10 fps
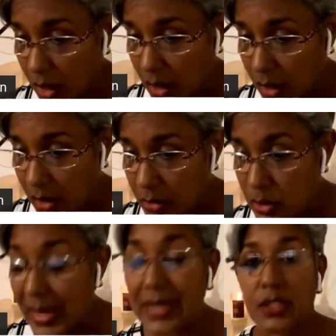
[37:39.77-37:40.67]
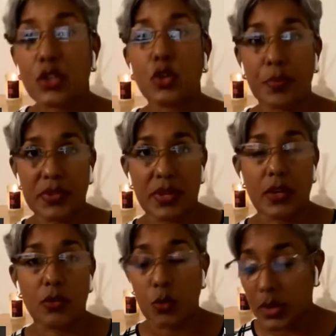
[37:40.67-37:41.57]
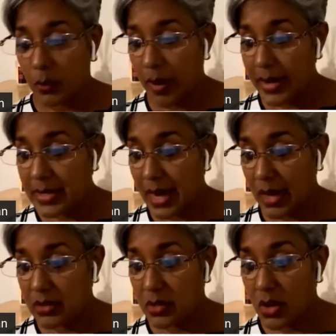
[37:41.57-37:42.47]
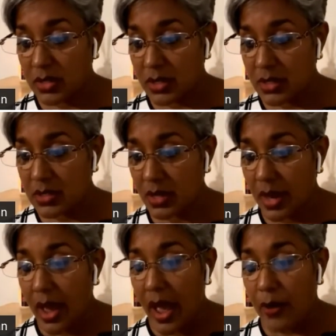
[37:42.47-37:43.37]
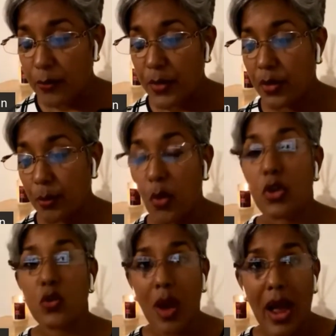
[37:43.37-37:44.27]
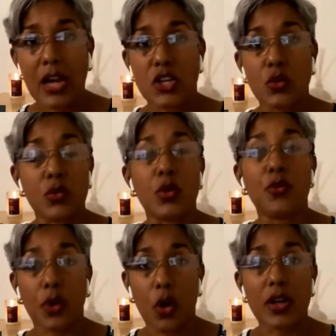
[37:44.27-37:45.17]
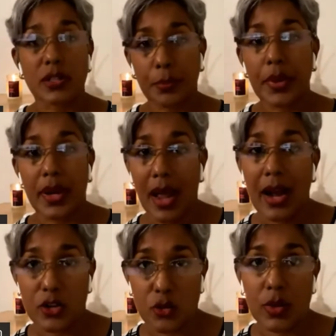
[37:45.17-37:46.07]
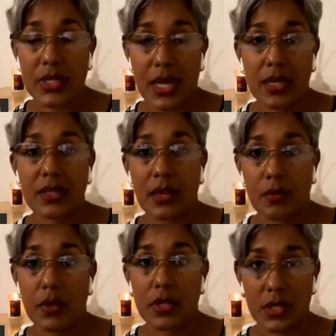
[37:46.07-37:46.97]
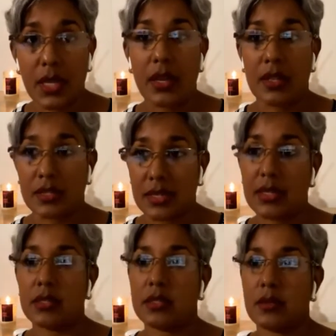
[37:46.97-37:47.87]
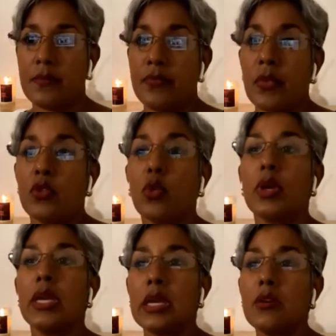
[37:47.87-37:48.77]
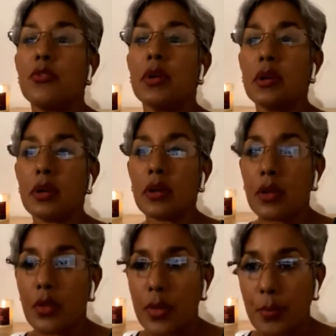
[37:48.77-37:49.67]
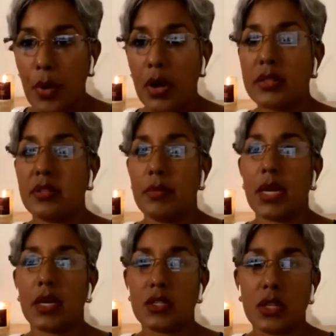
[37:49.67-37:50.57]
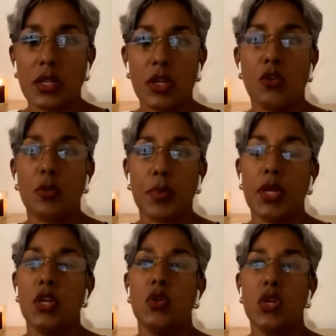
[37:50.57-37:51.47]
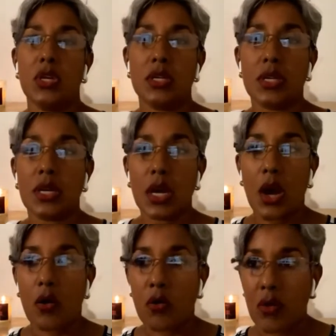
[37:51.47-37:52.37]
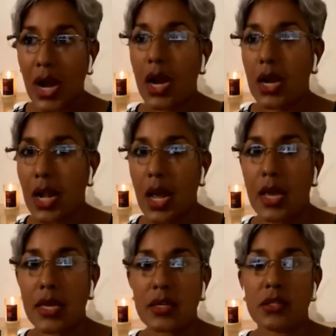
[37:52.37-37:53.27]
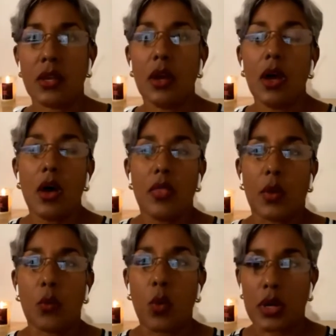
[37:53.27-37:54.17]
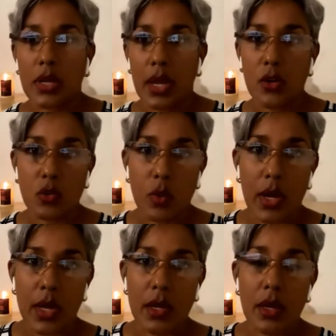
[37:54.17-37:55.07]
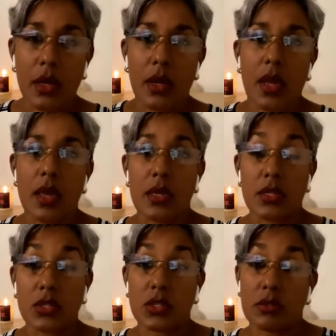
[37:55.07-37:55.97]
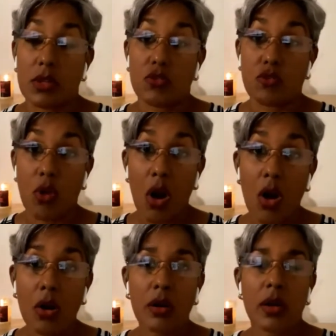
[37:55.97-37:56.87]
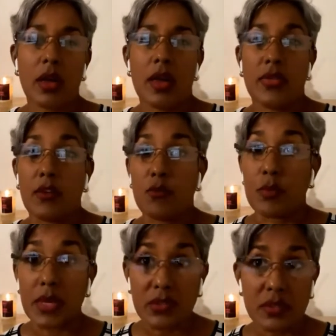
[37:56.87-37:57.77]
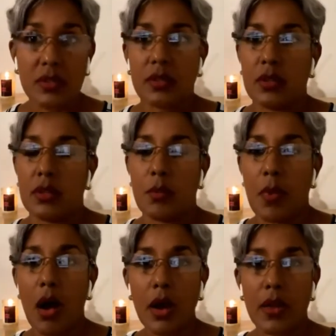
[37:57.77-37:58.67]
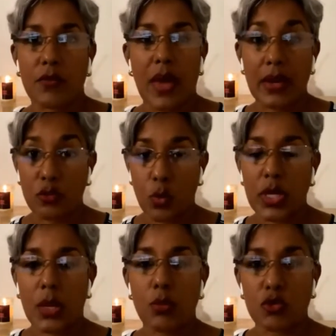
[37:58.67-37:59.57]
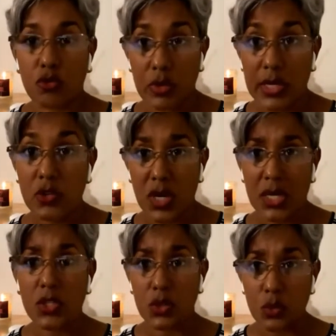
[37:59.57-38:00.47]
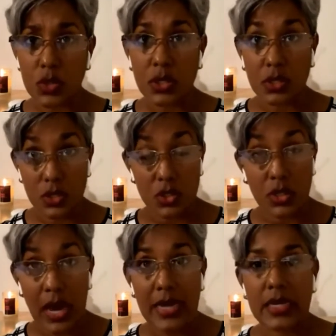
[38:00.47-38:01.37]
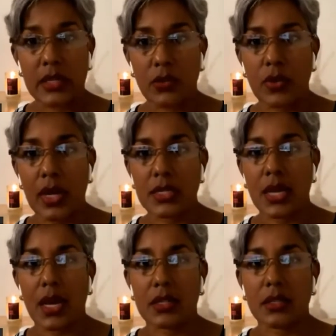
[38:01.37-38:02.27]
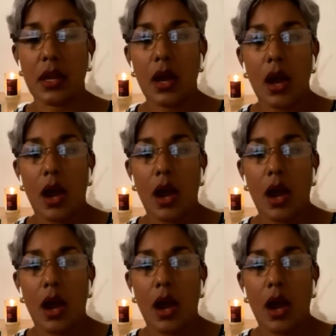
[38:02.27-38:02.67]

less than 2% of worldwide tax losses. And furthermore, you forgot to put in actual tax havens in this list. So even the policymakers in the European Union recognize that what they're doing is wrong. They've missed the mark, if that is what they were truly trying to do, to identify tax